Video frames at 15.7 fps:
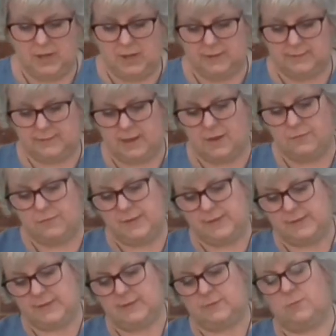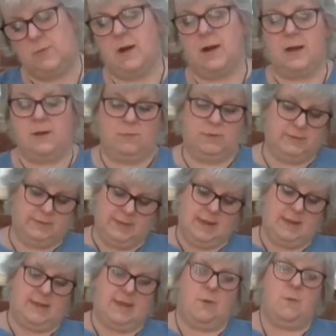So this is what I would
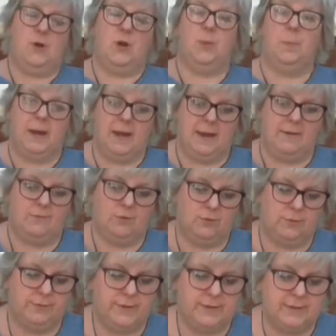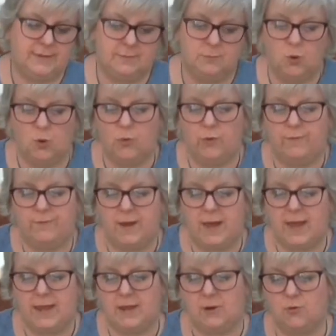say going up a level. This is more of
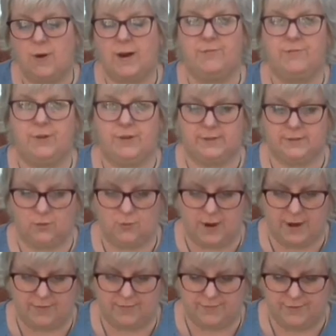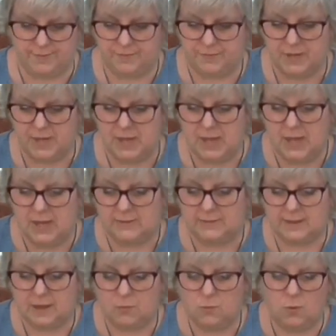a crafter's craft.
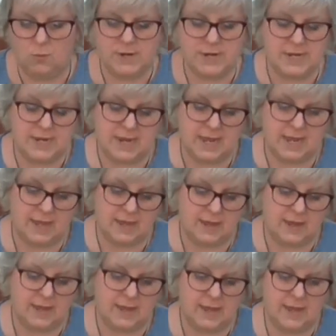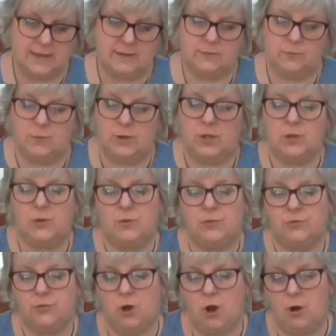So what we did here is we
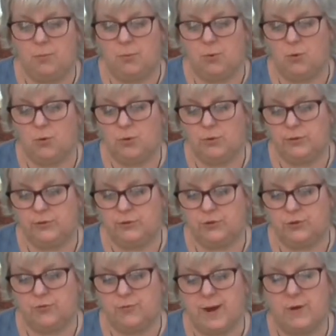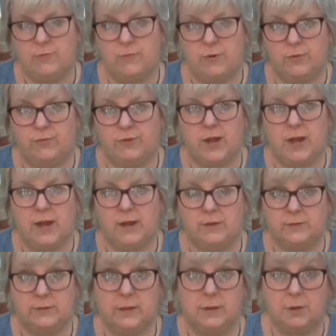used cardboard to create roof
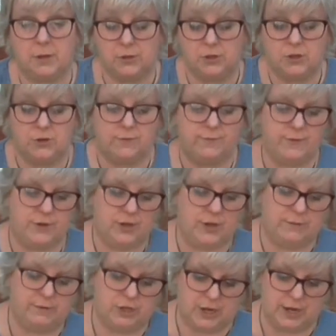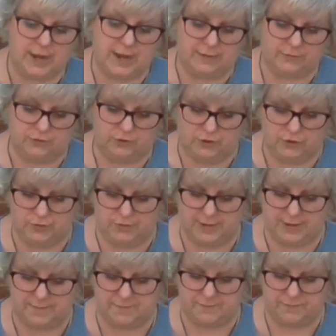tiles, and I'm going to do a video and show you how to do
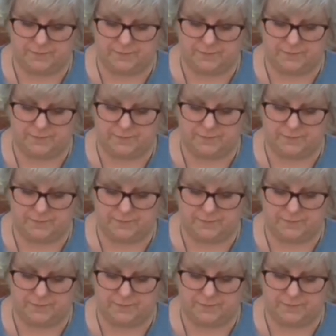that.